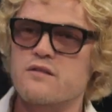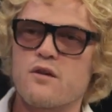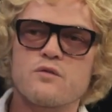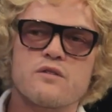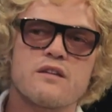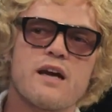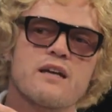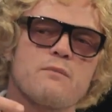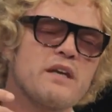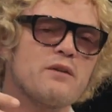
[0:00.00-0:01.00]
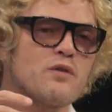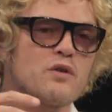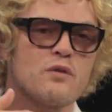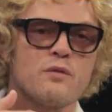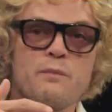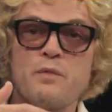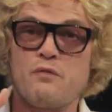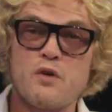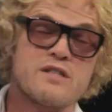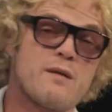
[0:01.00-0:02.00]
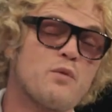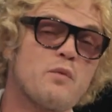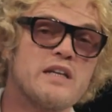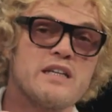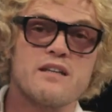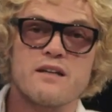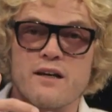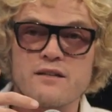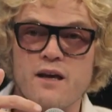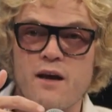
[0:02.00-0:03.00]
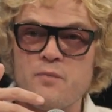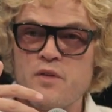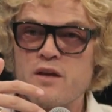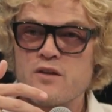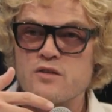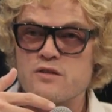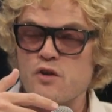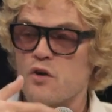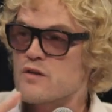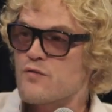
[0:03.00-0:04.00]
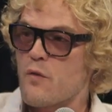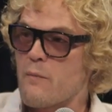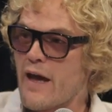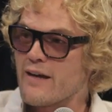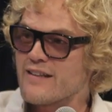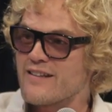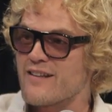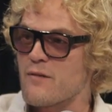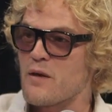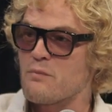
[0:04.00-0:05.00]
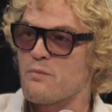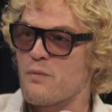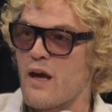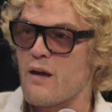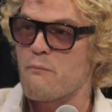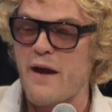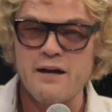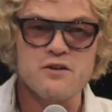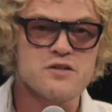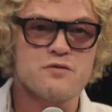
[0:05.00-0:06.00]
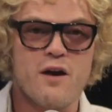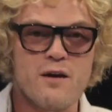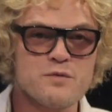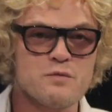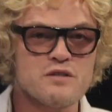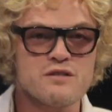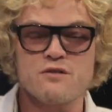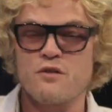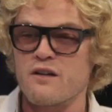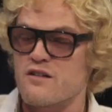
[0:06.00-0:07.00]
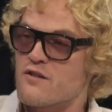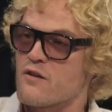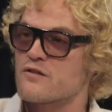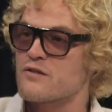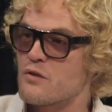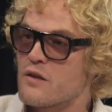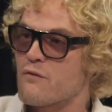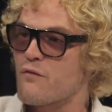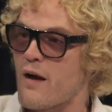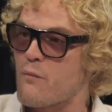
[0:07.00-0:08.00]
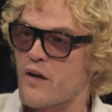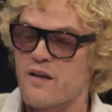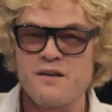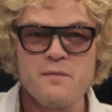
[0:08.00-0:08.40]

So that can be if you do, for example, when he did like the skirts for men, he did them in banker stripes, which is traditional suiting fabric,